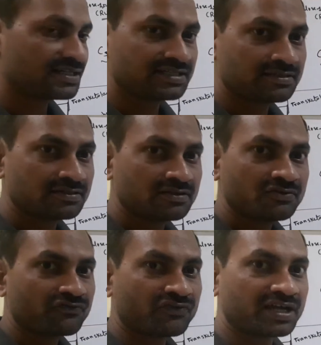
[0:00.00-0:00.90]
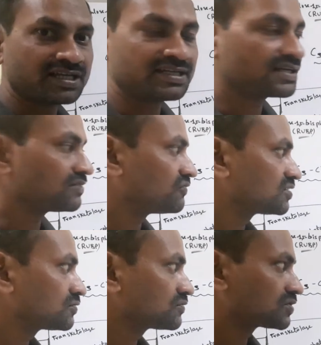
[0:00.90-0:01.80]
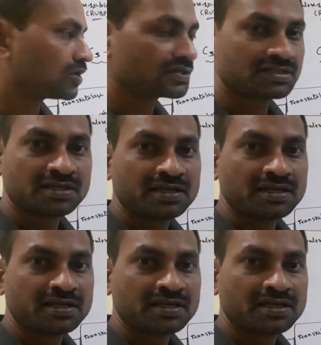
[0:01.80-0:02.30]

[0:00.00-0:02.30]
it finally converts to starch,